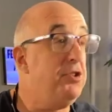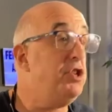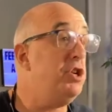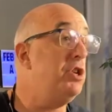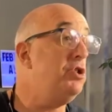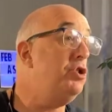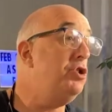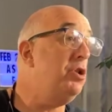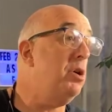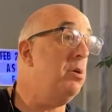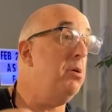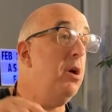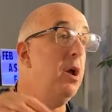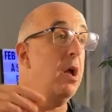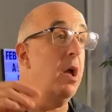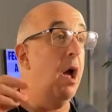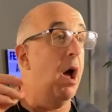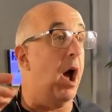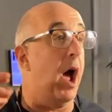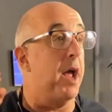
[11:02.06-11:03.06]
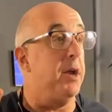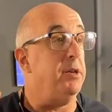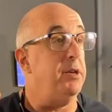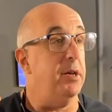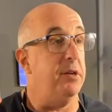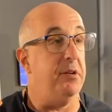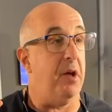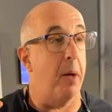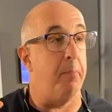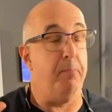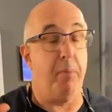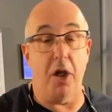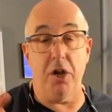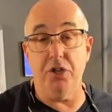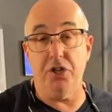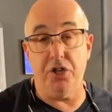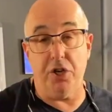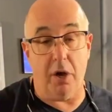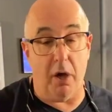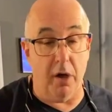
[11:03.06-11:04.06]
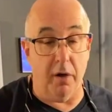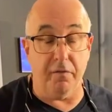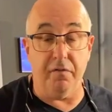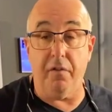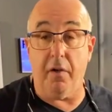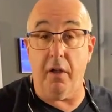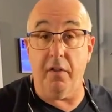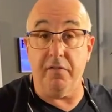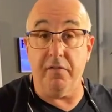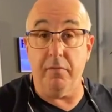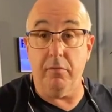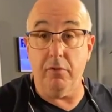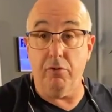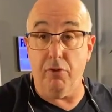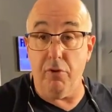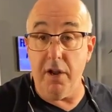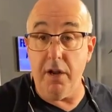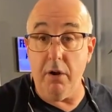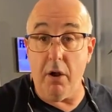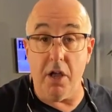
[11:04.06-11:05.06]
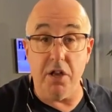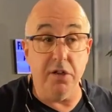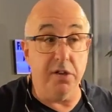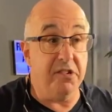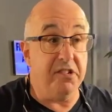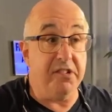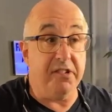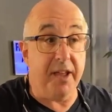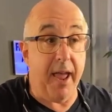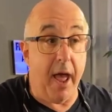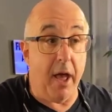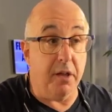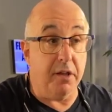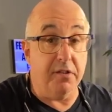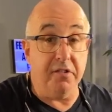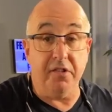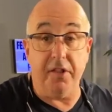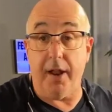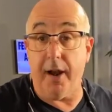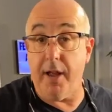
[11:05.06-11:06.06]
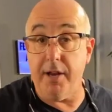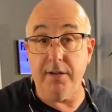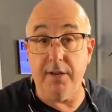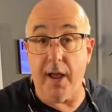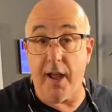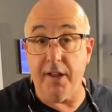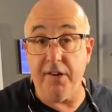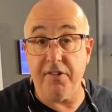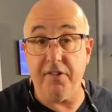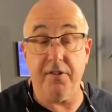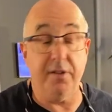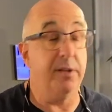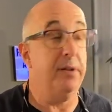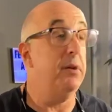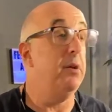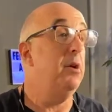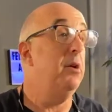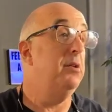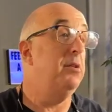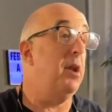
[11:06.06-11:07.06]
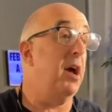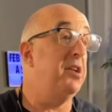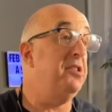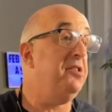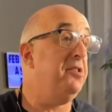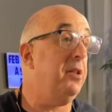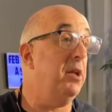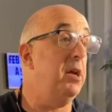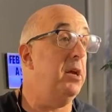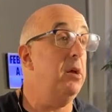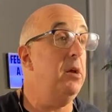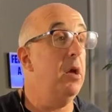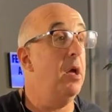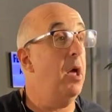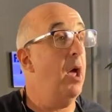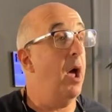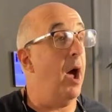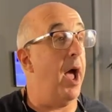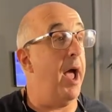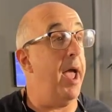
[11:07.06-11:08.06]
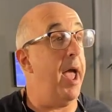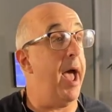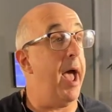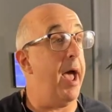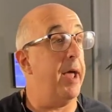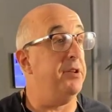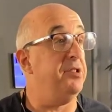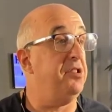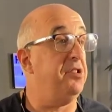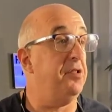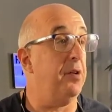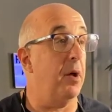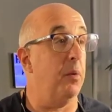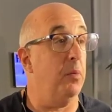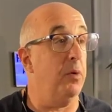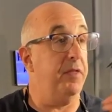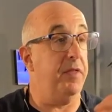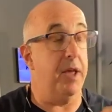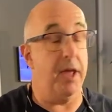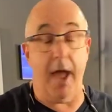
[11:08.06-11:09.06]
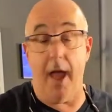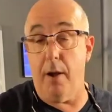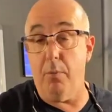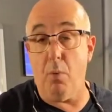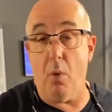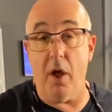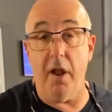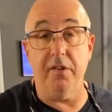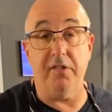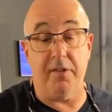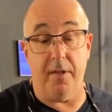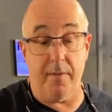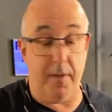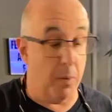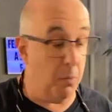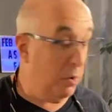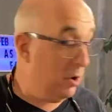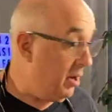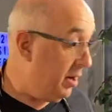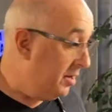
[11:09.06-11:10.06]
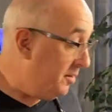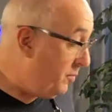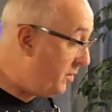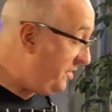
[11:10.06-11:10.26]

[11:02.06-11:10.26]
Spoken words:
ginger. I did a bunch of green onion scallions that I diced nicely. I had with the end ones, and then we